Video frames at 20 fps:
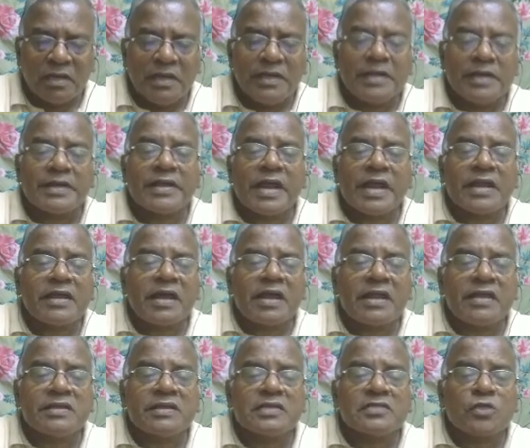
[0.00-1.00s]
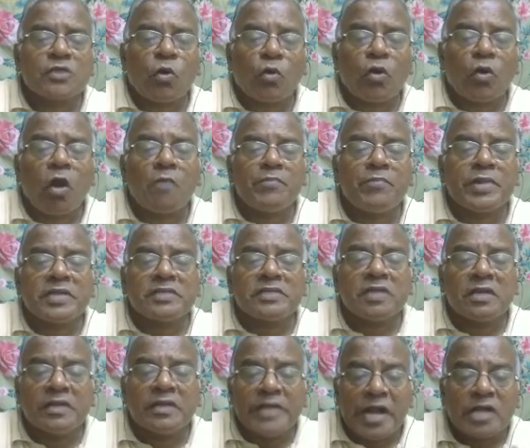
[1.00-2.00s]
It encourages
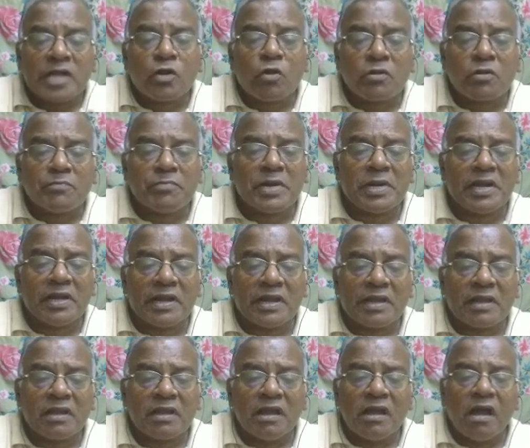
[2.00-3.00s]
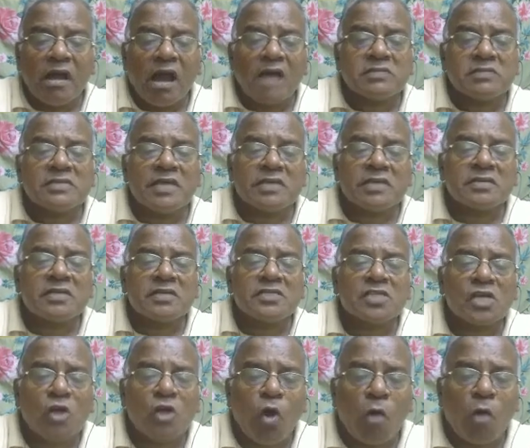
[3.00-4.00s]
collaboration network building as
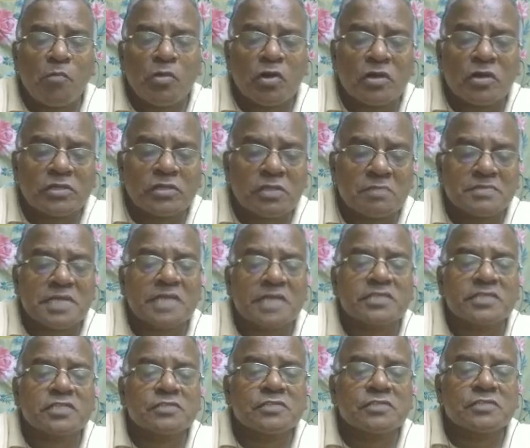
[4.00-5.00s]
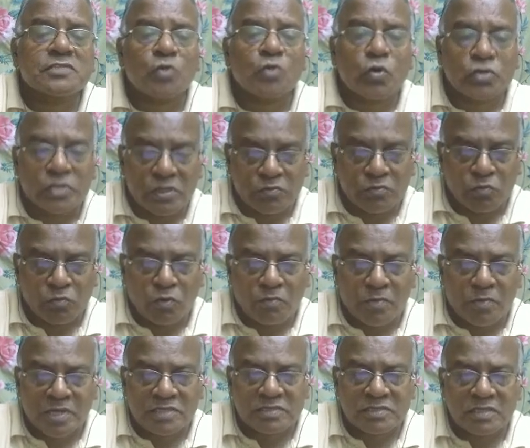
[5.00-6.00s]
essential components of successful social
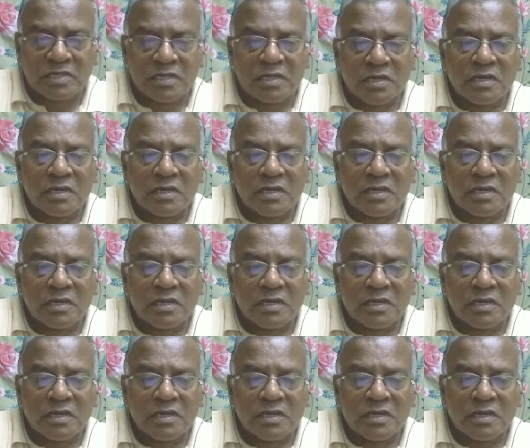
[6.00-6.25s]
movements.